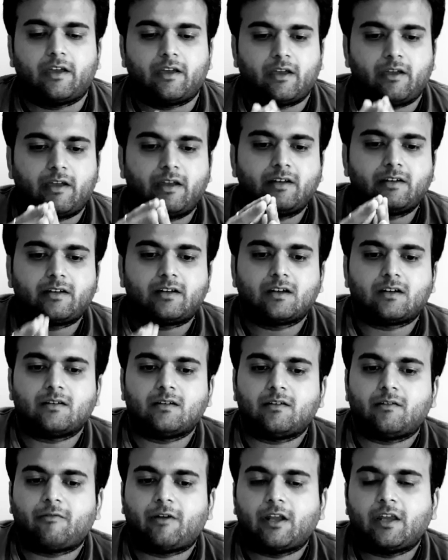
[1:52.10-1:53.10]

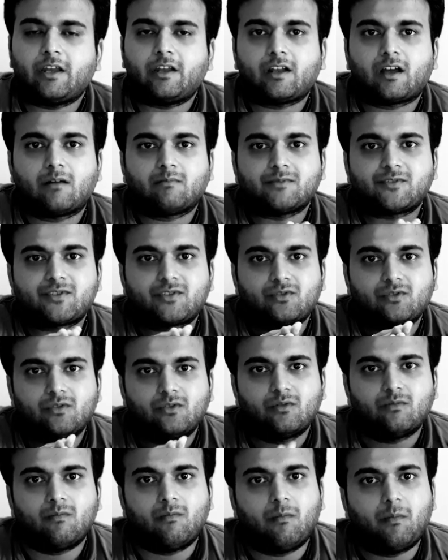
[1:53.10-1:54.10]
When it comes
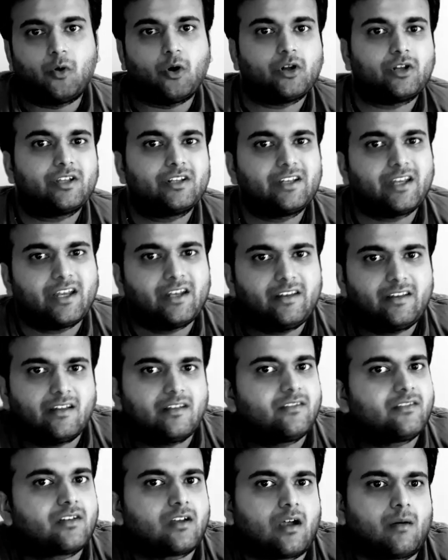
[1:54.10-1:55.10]
to modern
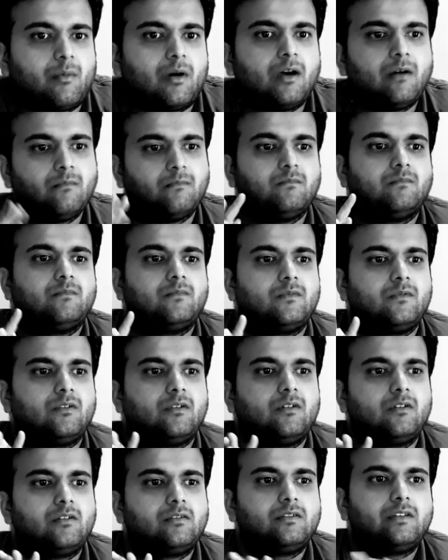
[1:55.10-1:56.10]
Indian drama,
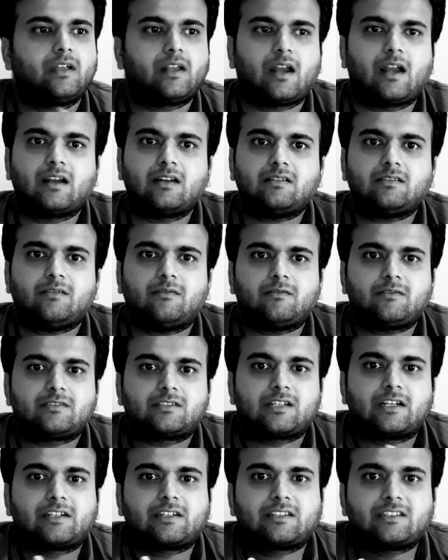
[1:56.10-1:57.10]
there are
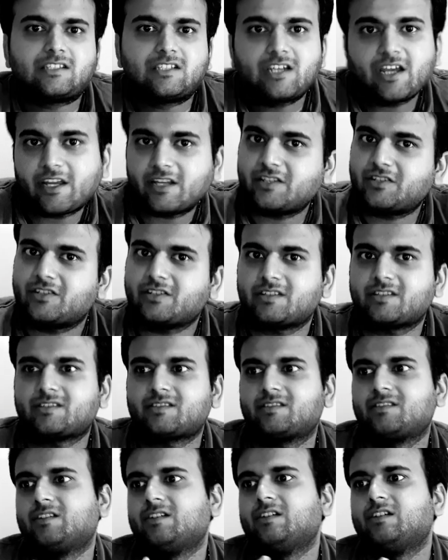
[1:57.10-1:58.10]
certain
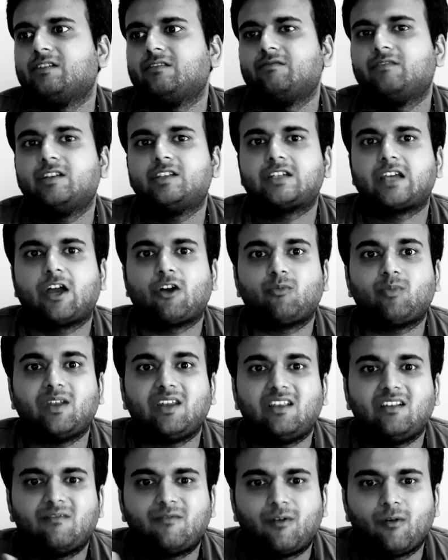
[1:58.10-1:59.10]
changes which have been
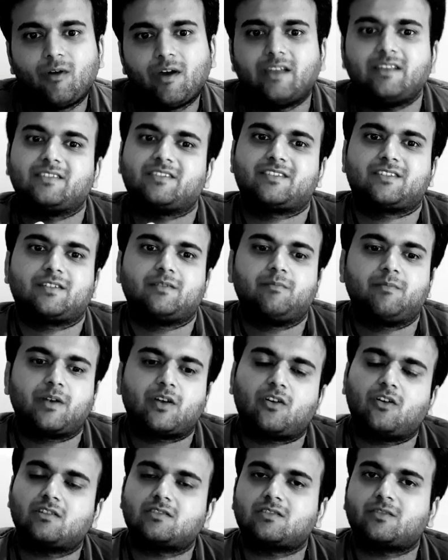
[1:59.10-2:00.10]
influenced
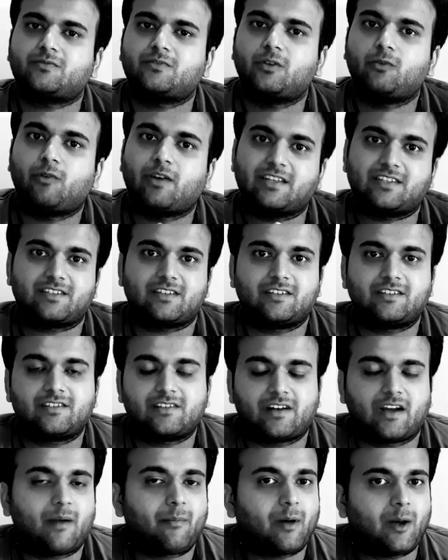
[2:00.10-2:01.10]
because of the Western
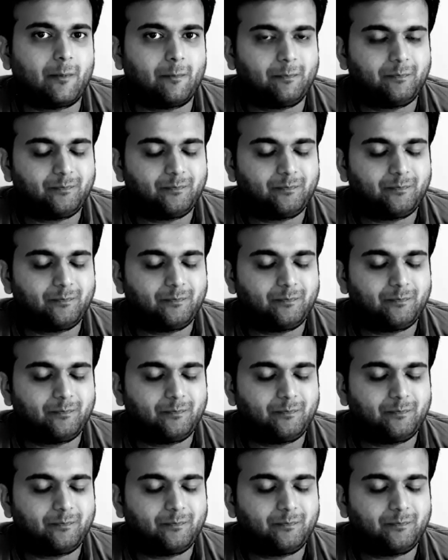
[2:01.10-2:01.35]
drama.